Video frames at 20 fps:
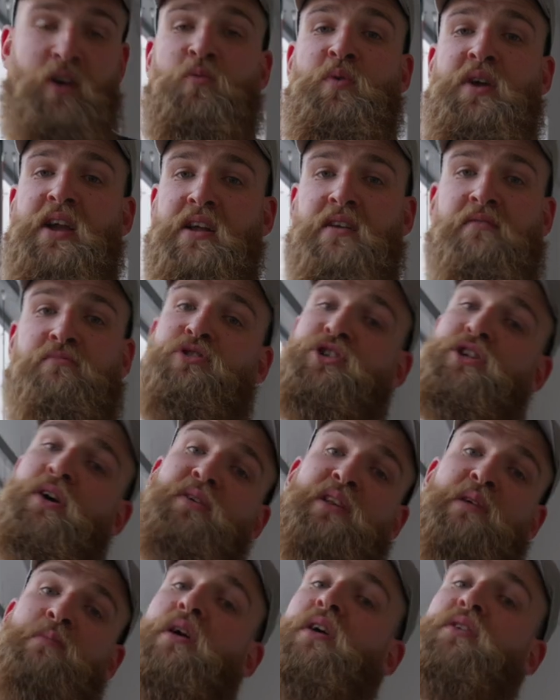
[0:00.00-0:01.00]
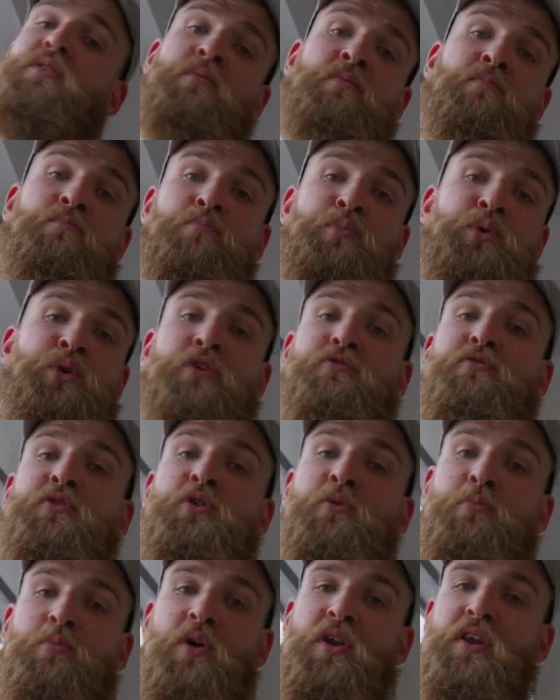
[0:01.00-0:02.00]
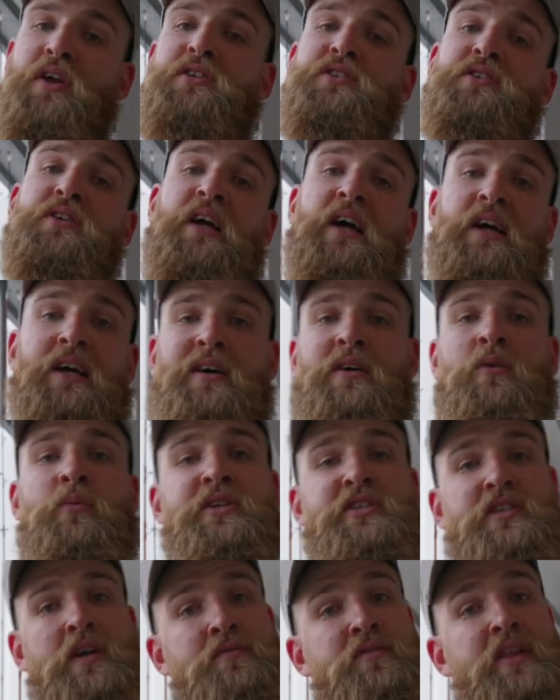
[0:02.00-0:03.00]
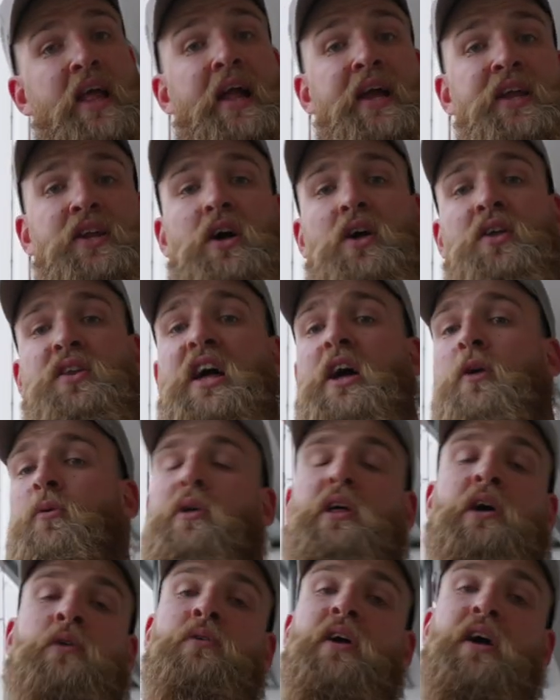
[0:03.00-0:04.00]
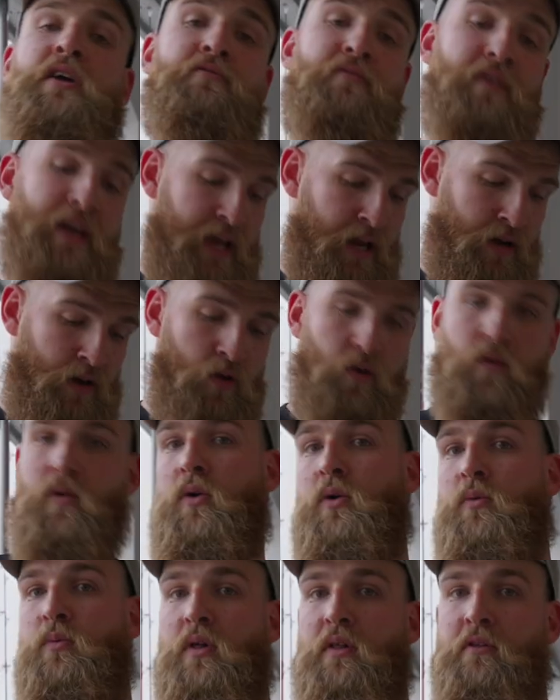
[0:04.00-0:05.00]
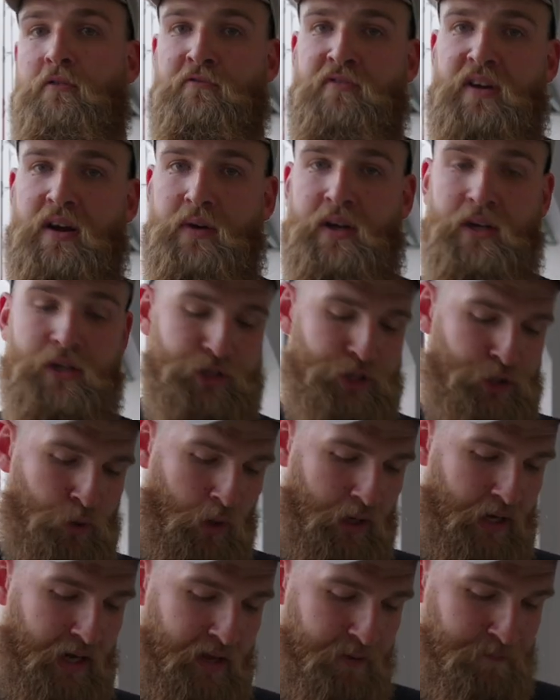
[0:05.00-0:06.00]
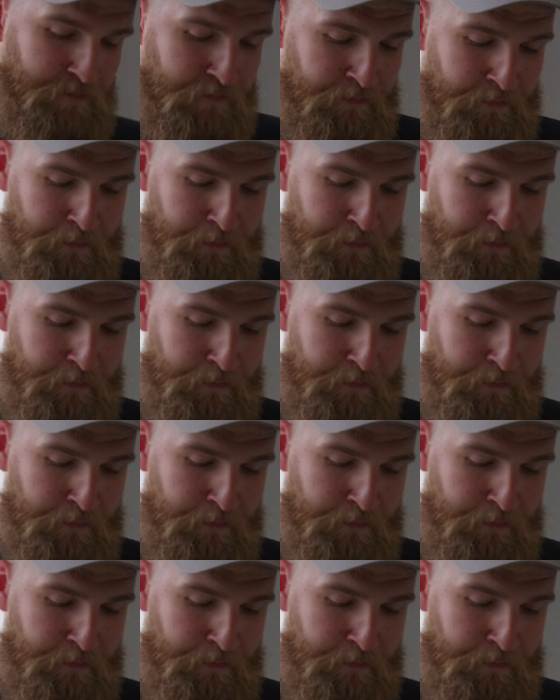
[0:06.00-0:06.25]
We showed them all the beautiful new products which they've taken on and will arrive in Cornwall very shortly.